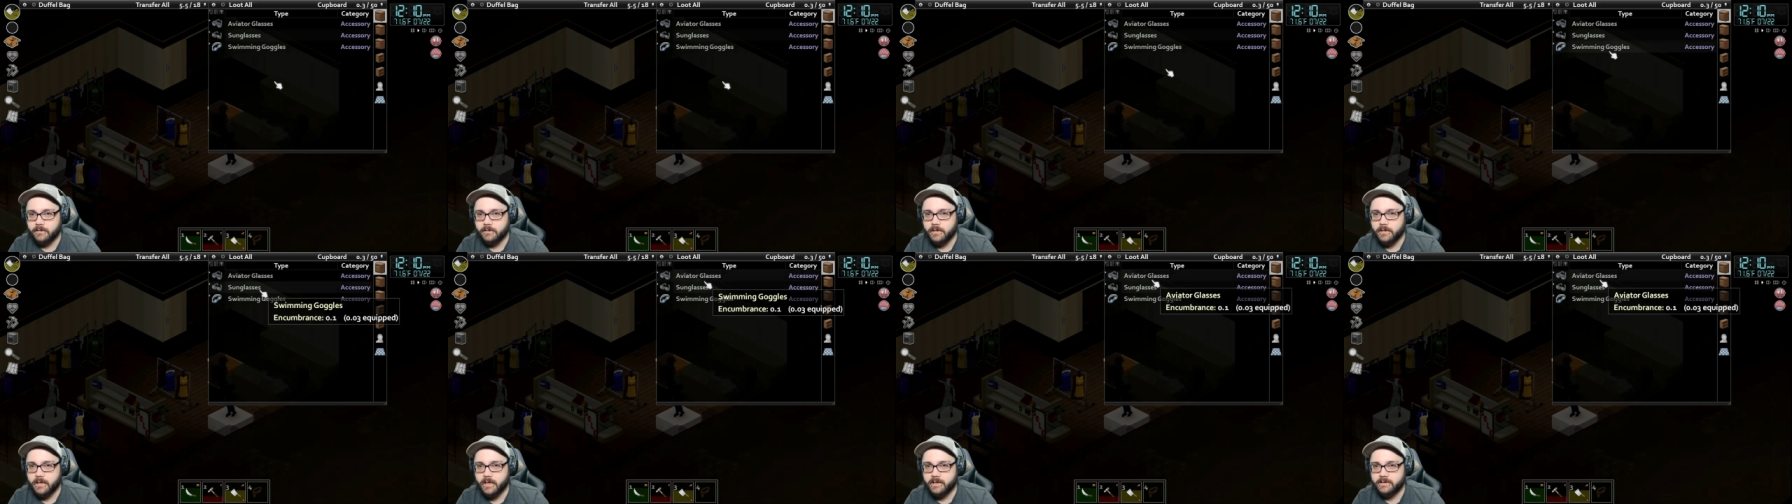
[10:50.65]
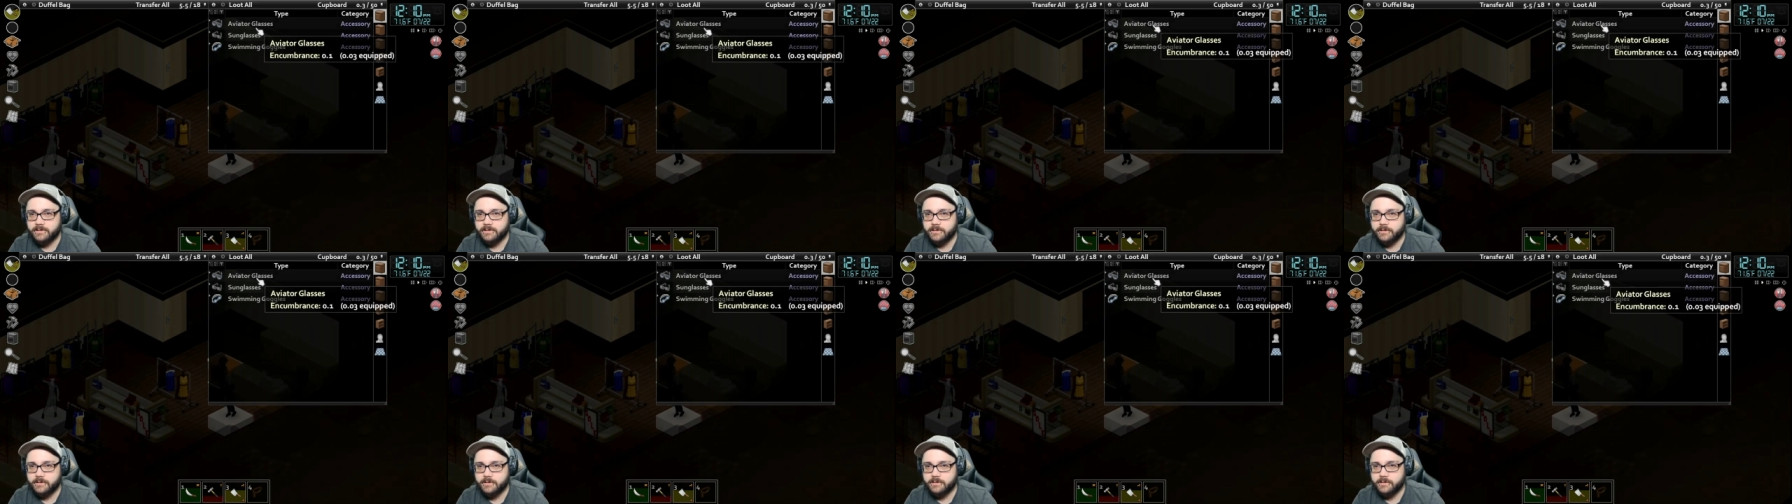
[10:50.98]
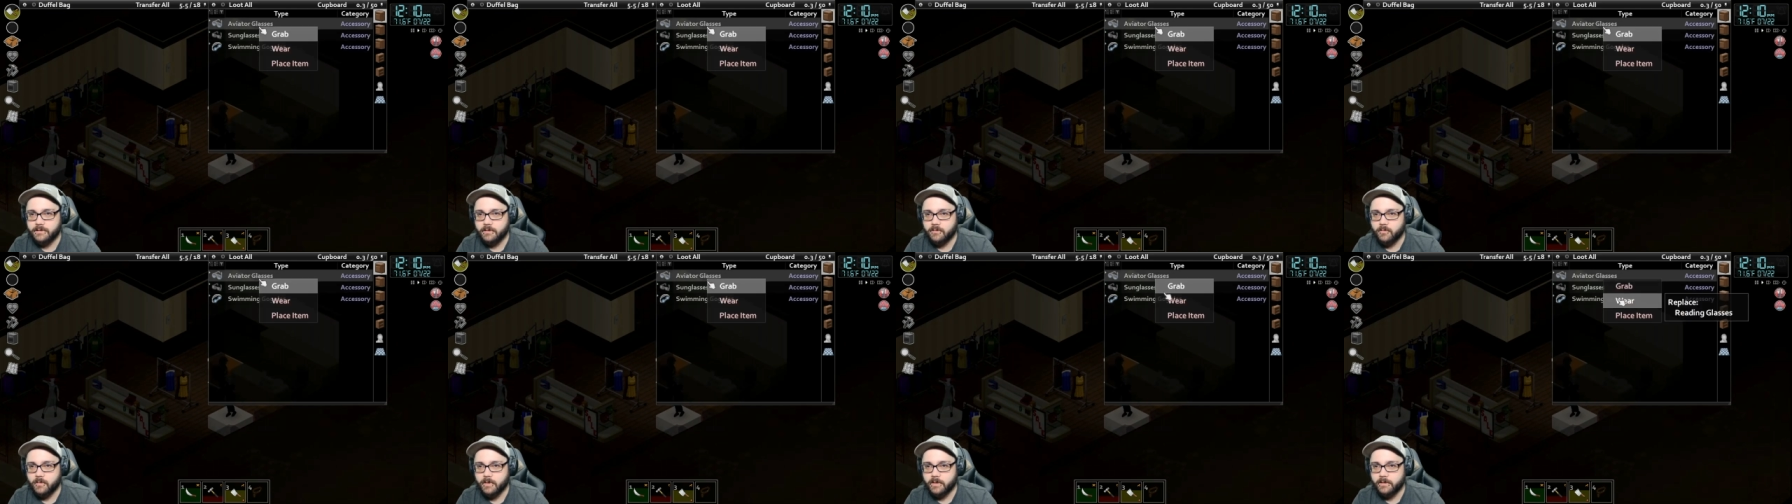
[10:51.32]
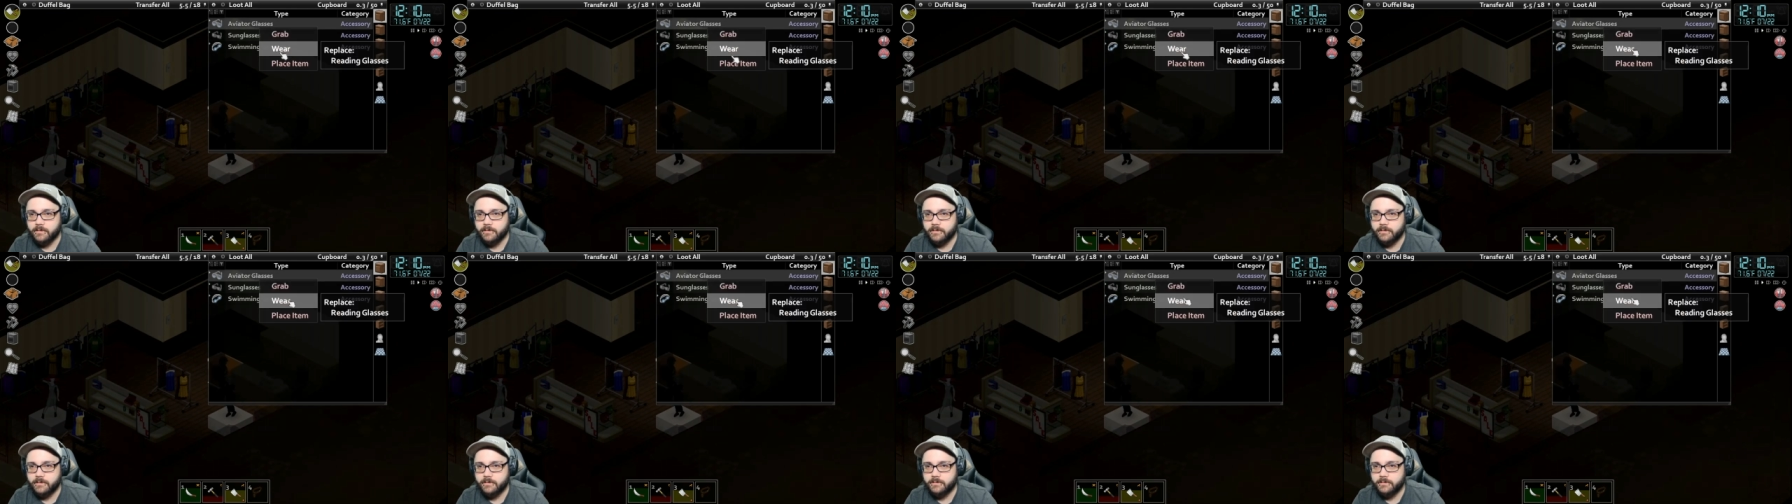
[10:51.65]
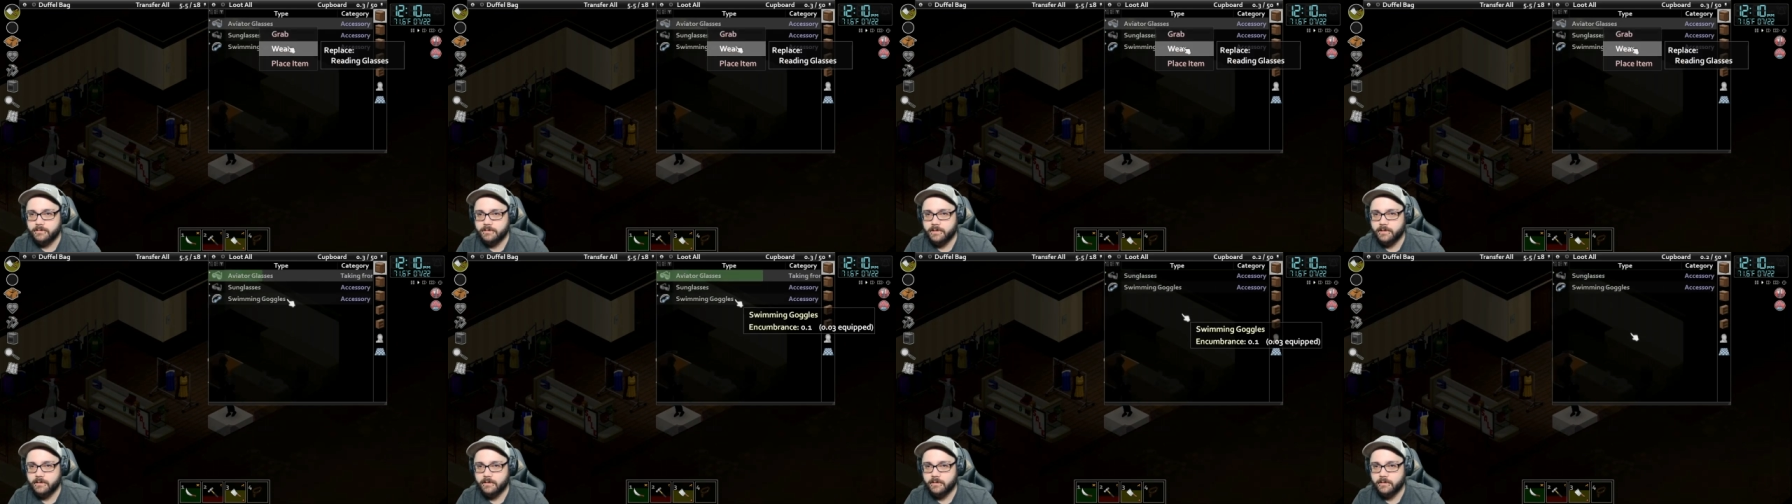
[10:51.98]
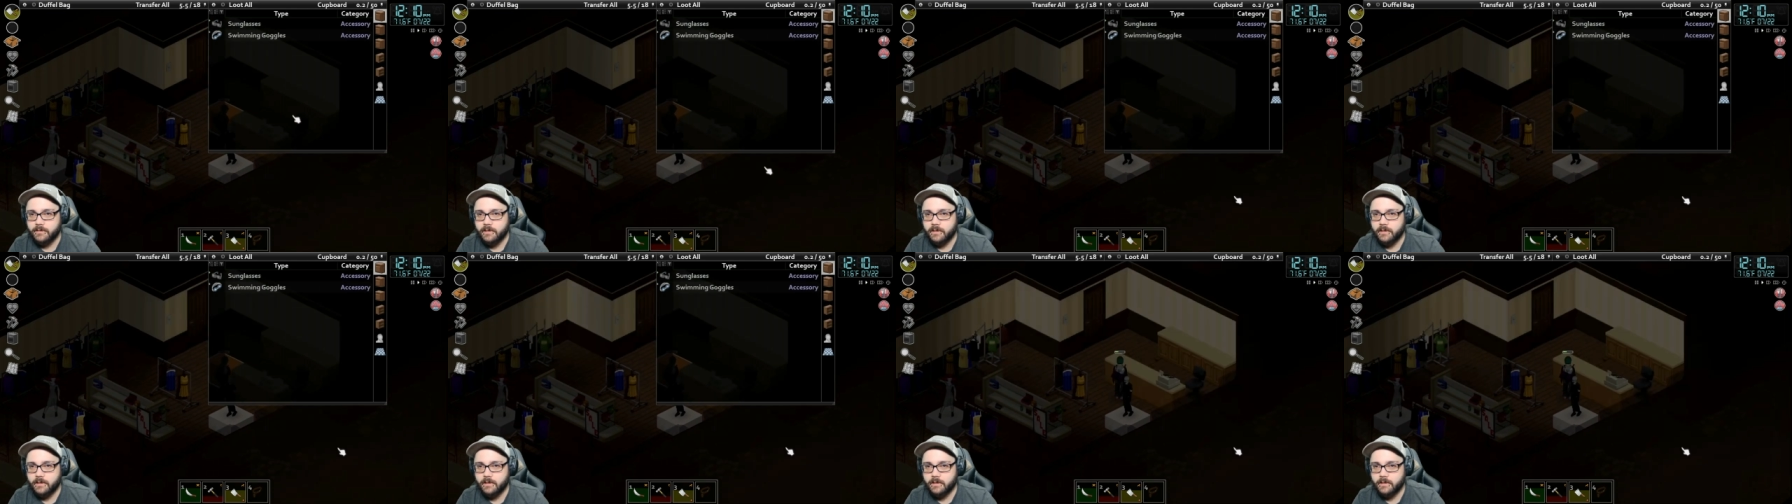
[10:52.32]
glasses. I'll wear those. Hell
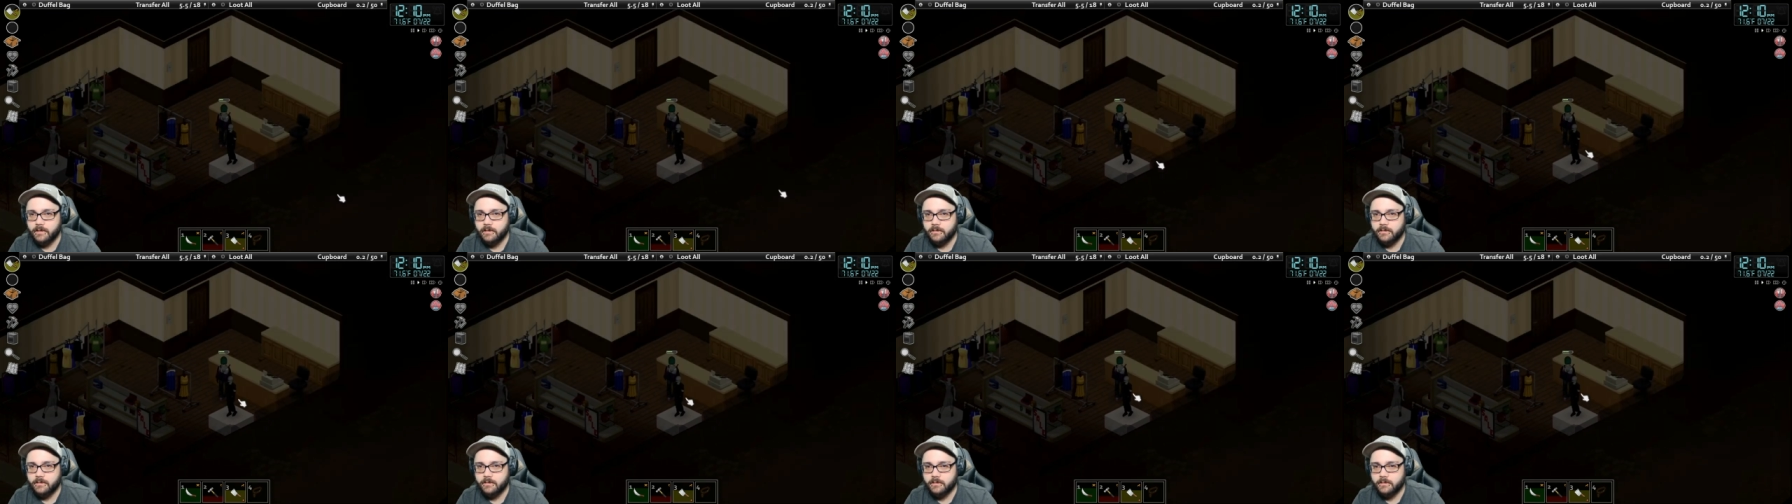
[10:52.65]
yeah.